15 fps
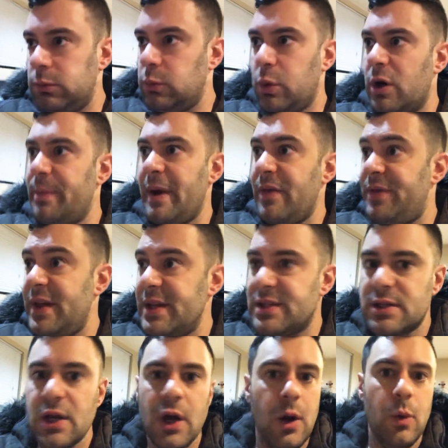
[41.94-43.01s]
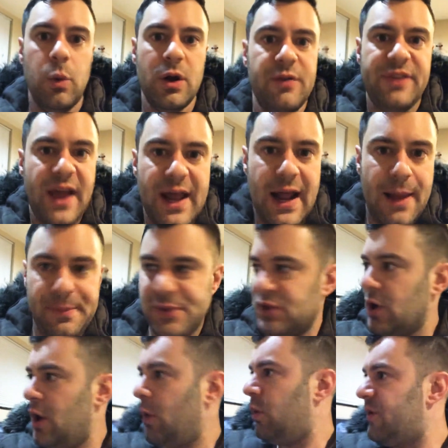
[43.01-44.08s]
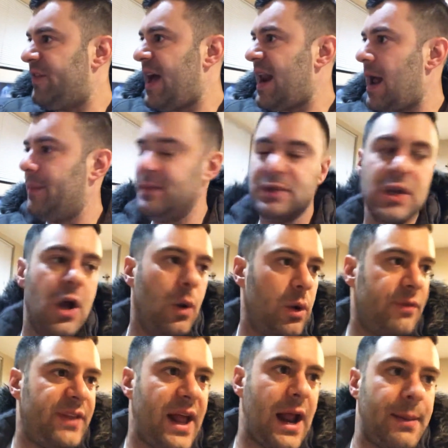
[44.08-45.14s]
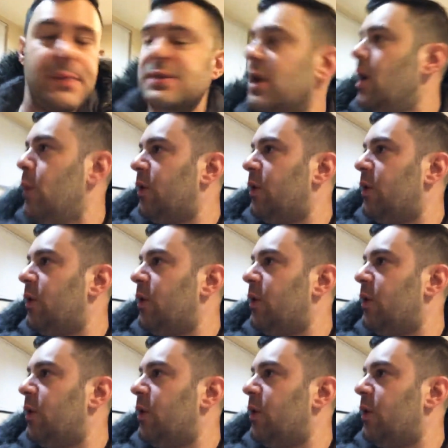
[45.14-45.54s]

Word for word: What about this? What if that happens? What if that happens? What if that happens?